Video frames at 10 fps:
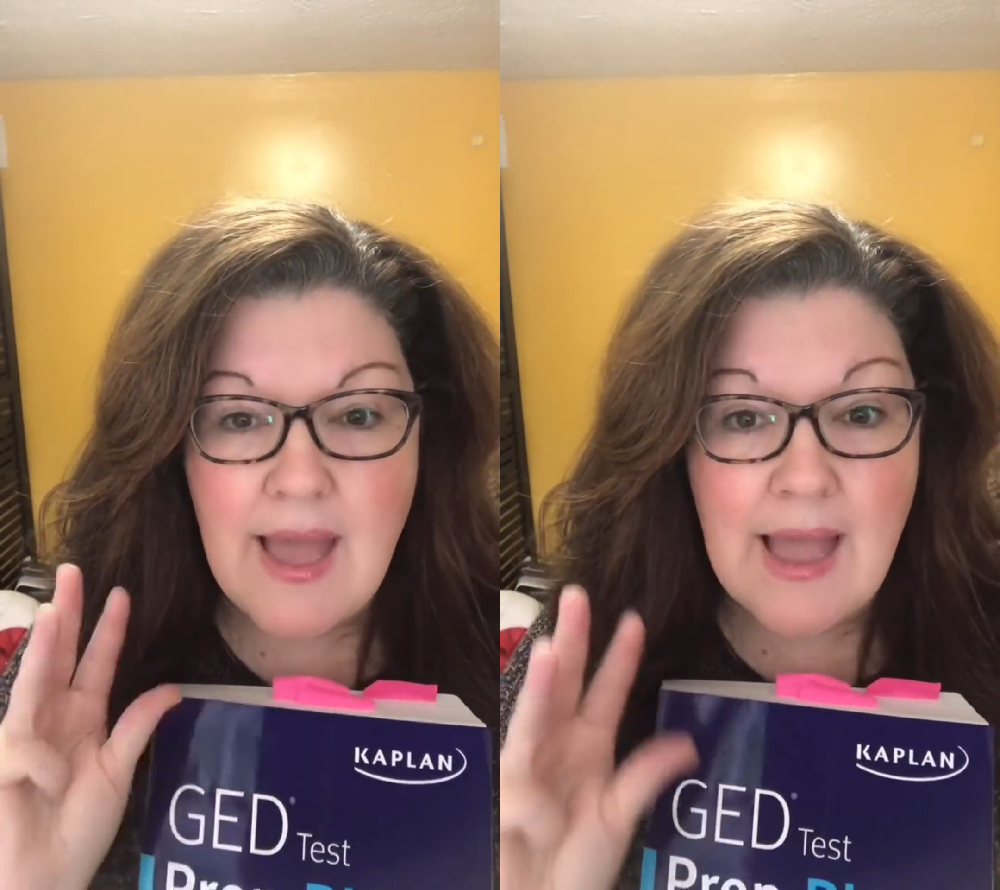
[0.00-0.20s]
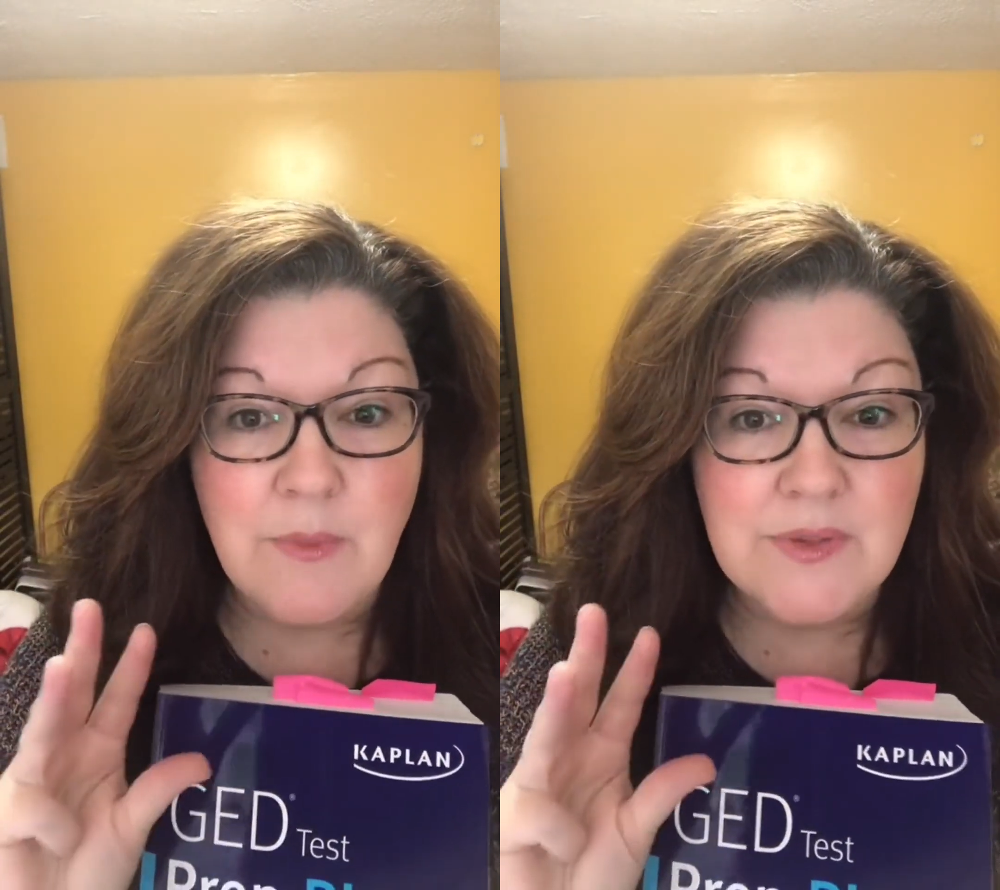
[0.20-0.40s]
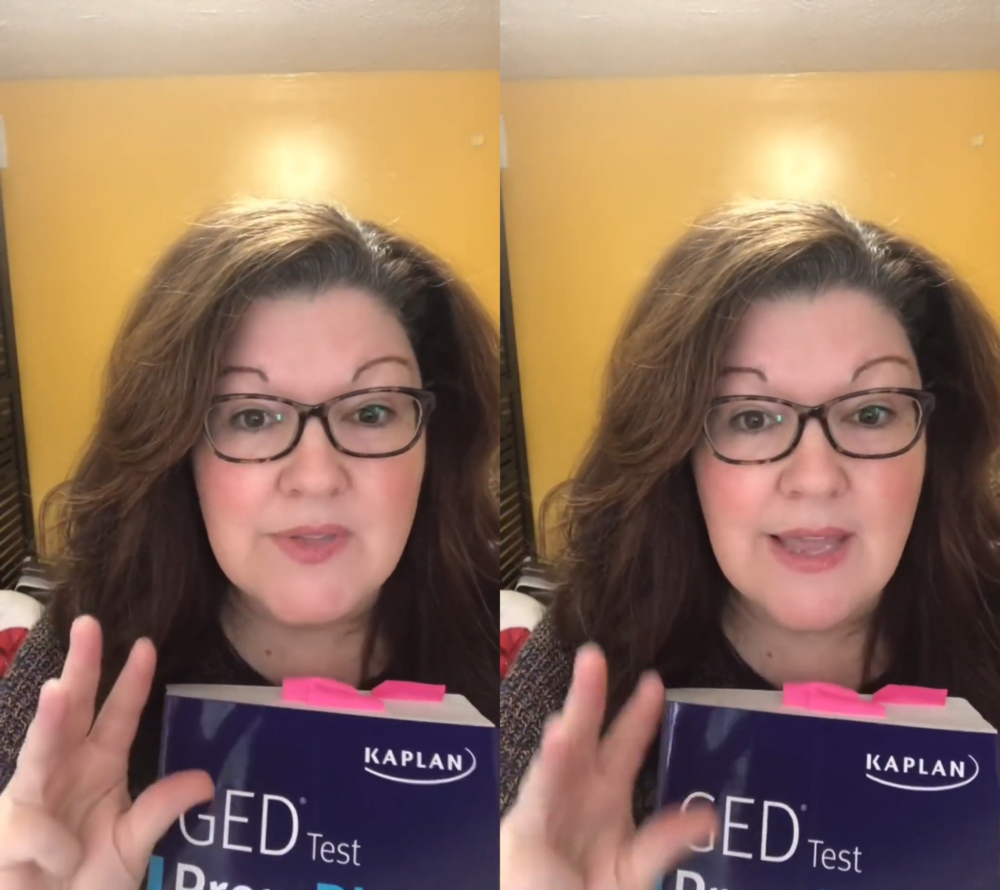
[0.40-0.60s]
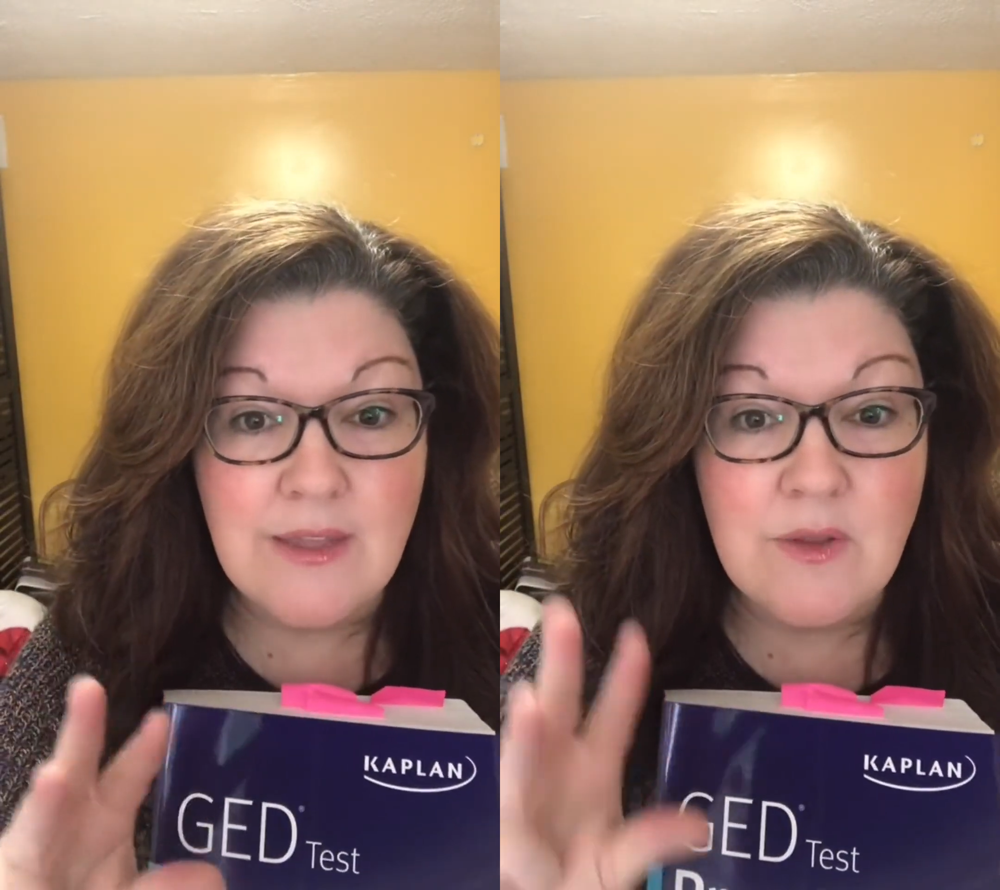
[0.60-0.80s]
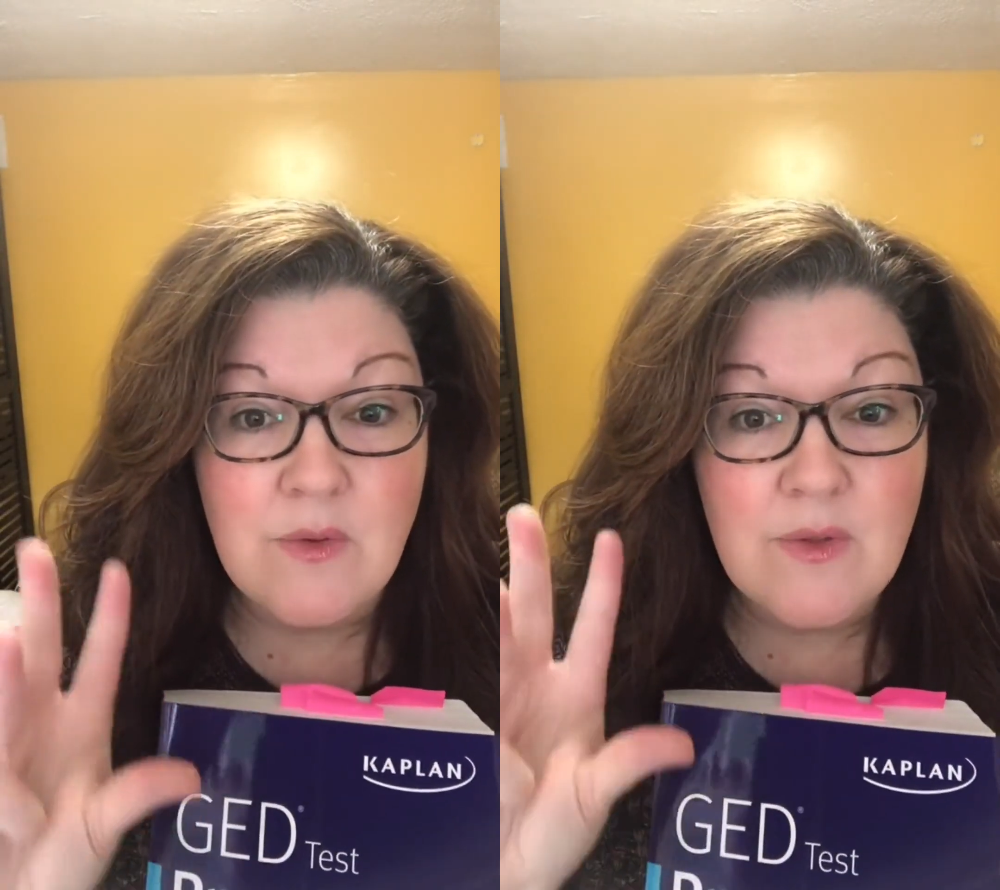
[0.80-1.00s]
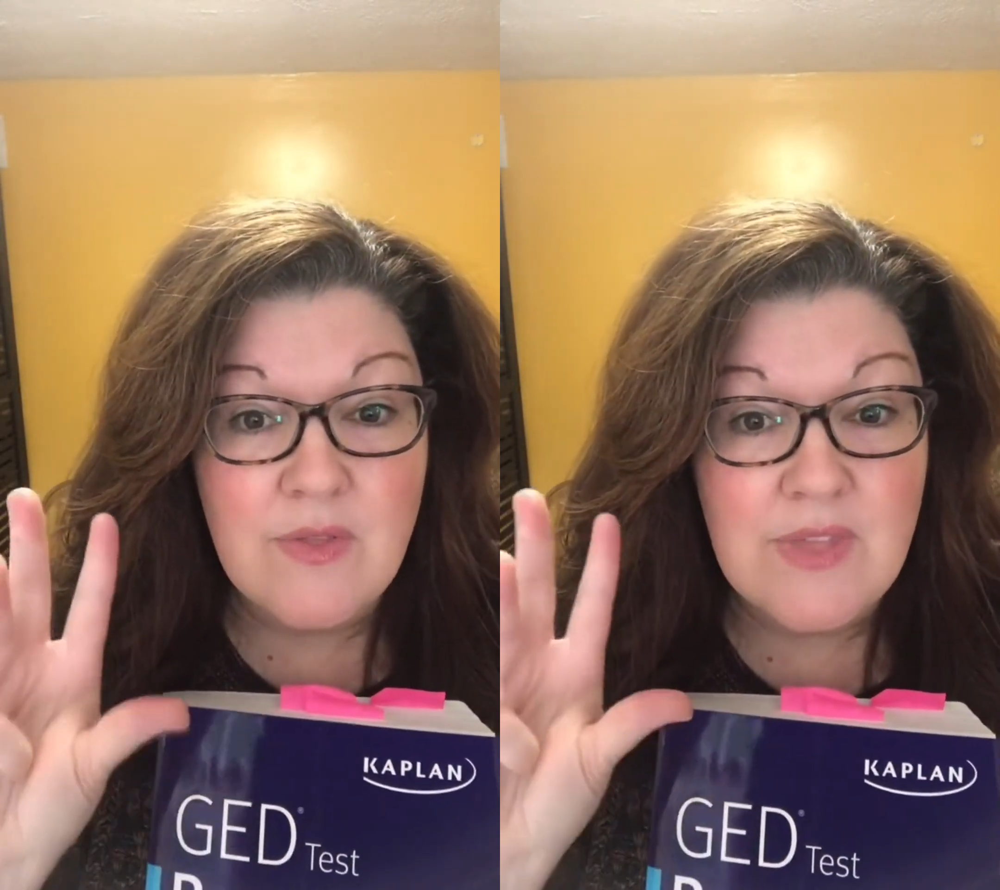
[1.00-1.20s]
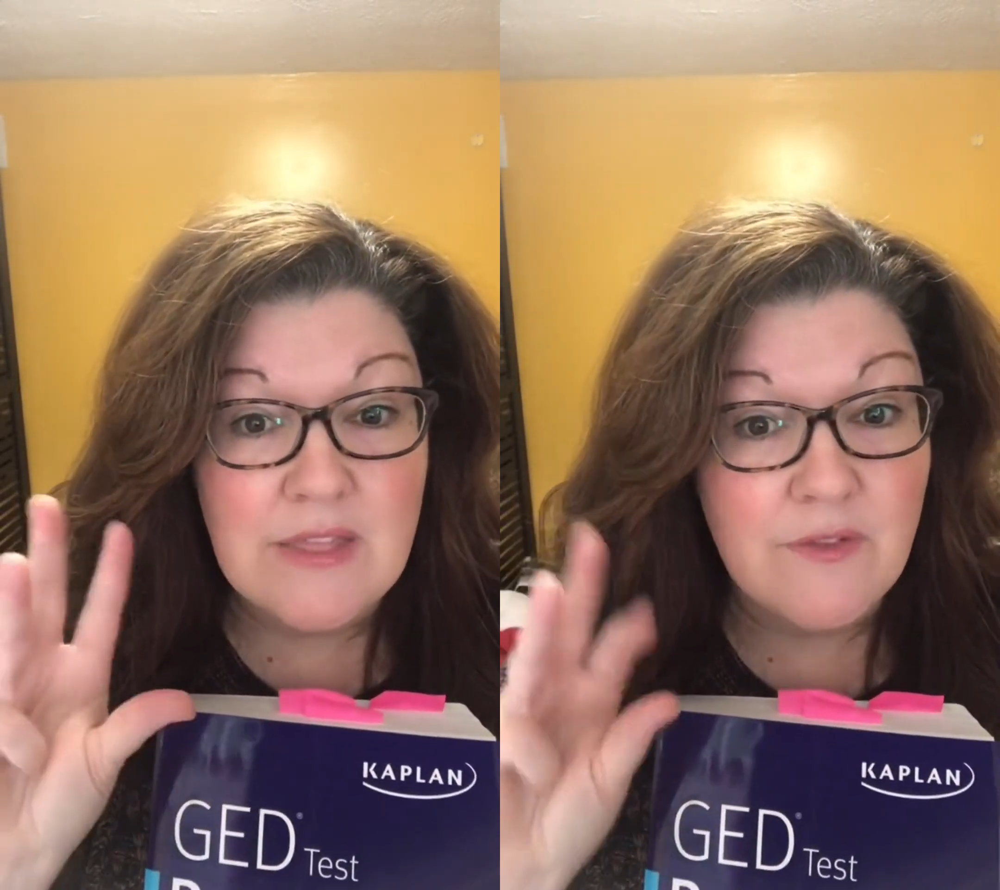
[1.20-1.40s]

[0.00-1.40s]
I will tell you that